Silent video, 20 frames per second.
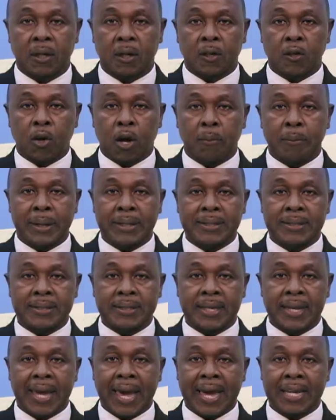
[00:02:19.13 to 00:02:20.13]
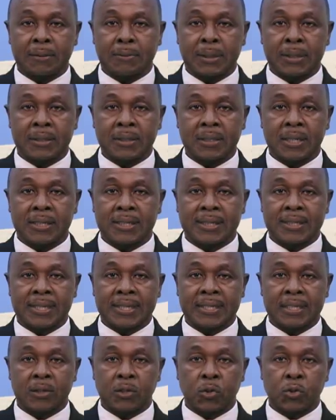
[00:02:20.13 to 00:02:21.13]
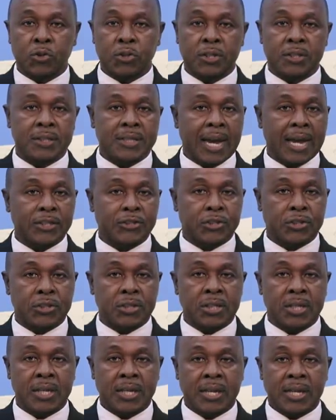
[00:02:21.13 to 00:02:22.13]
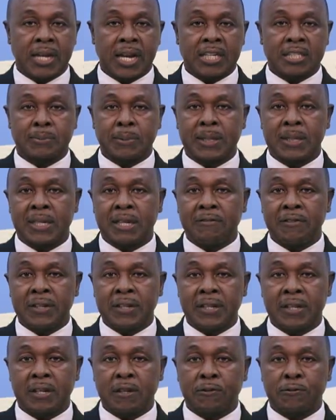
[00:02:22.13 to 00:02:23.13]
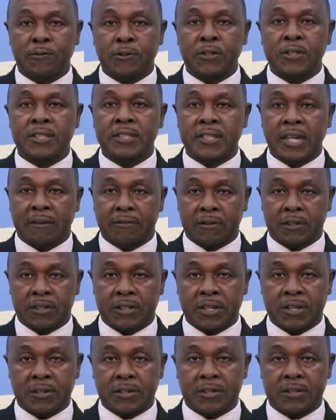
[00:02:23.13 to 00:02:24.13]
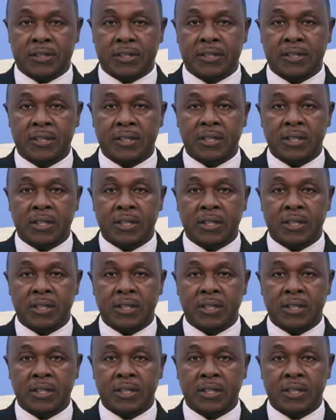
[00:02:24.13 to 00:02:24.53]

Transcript: Lawmen say Edmund, a St. Lucian national, has been living here for several years.